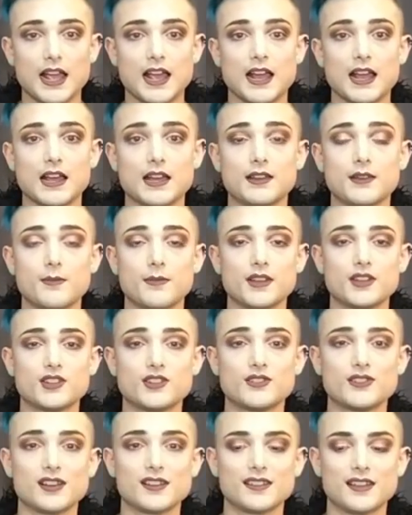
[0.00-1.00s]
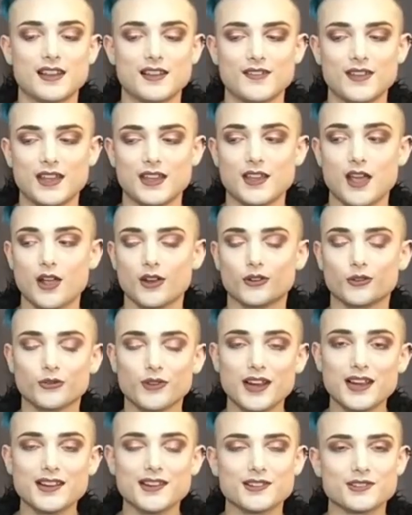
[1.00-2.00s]
And make sure you guys have a
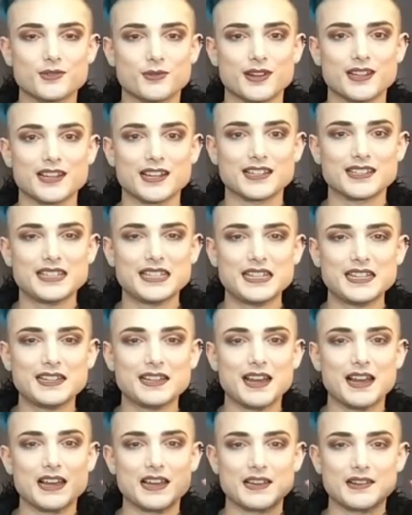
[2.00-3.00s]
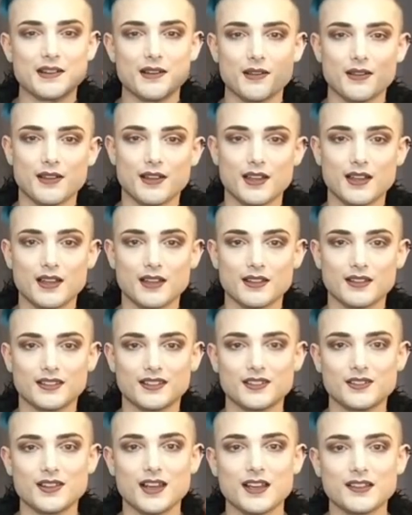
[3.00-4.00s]
great 2019, and
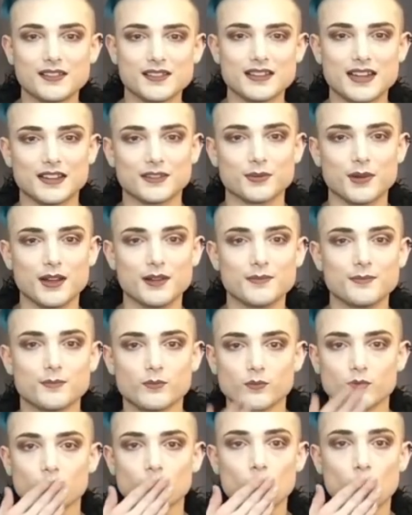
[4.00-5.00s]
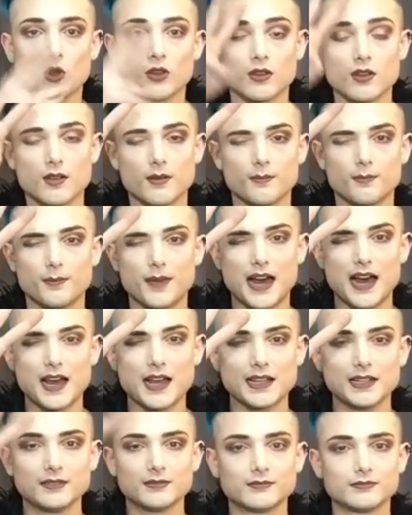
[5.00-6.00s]
see you guys in the next one.
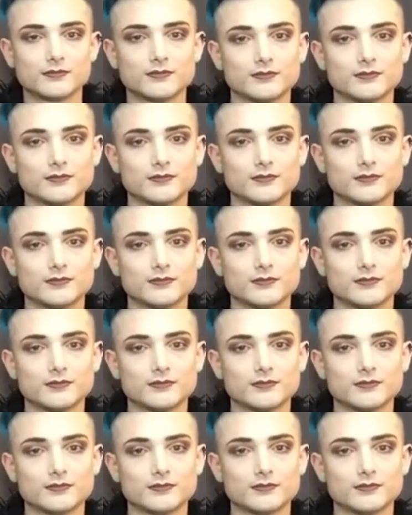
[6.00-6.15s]
Bye.